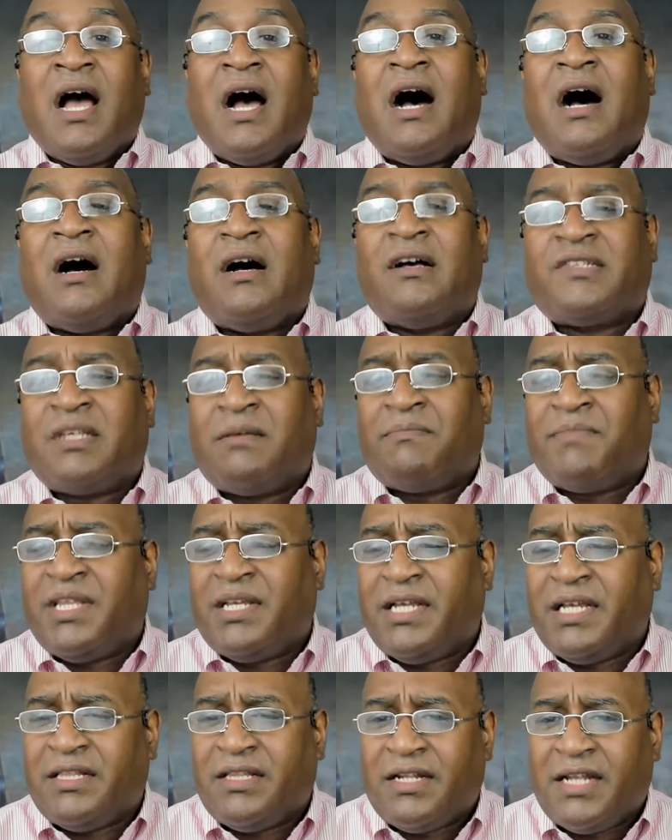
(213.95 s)
Uh,
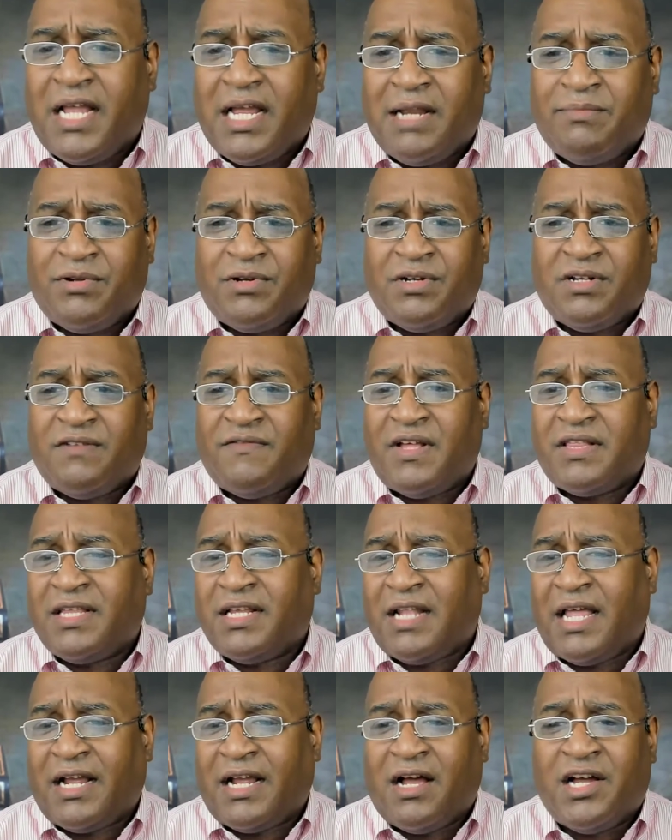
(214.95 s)
something in the neighborhood of I
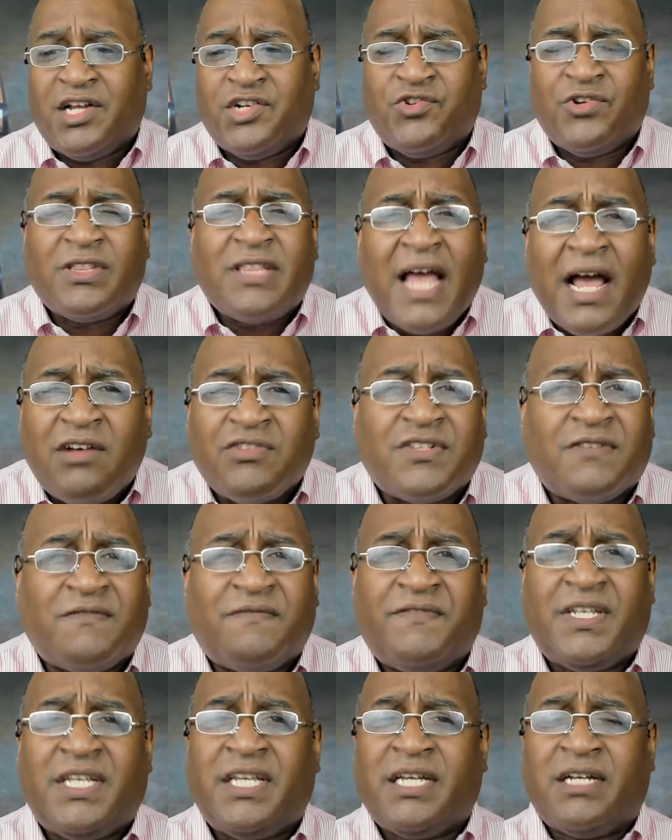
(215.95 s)
think like hundred
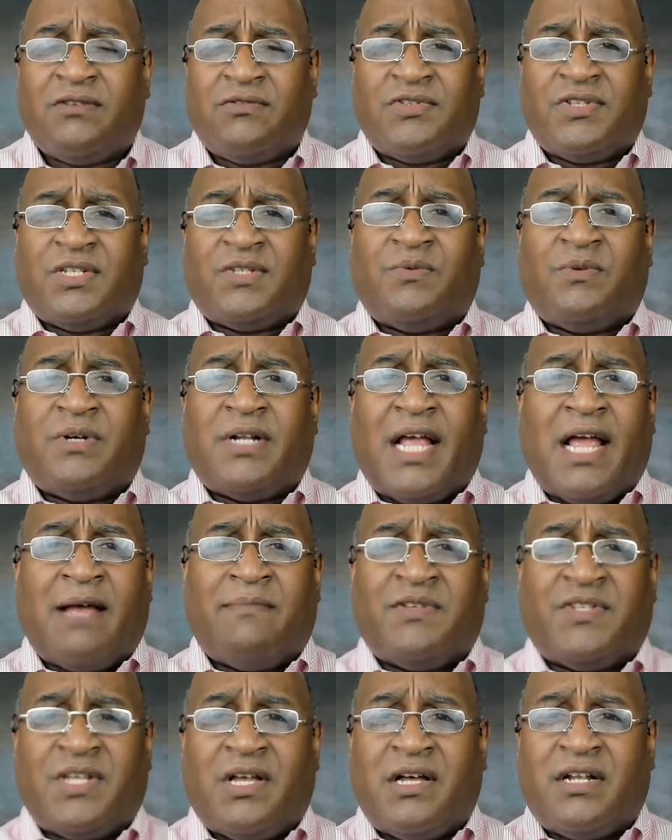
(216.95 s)
thousand vehicles is what
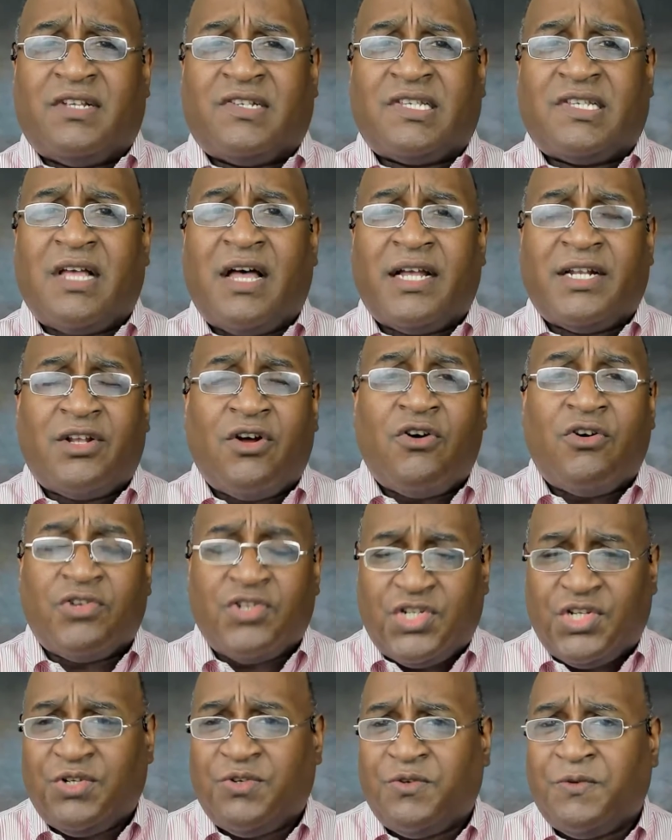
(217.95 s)
Amazon is signed
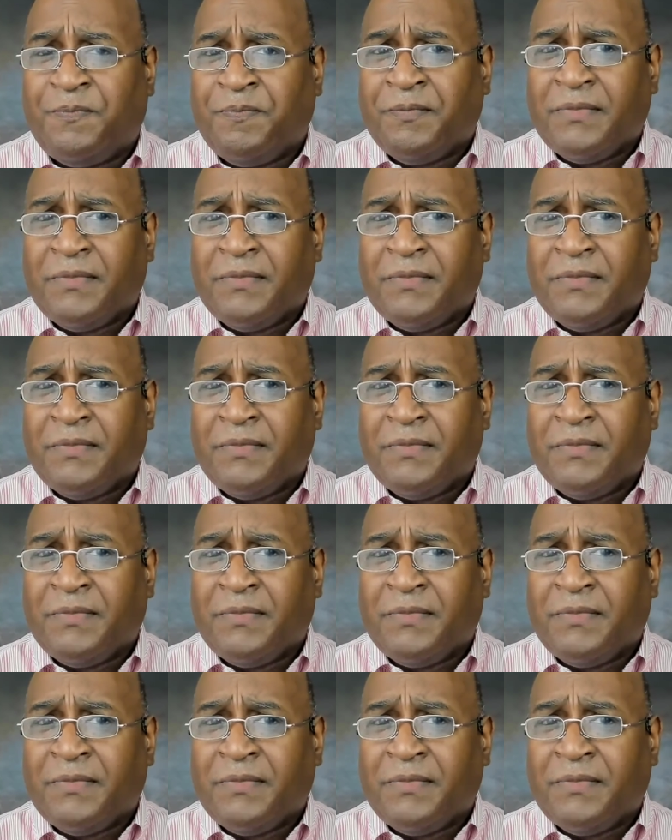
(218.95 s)
on to,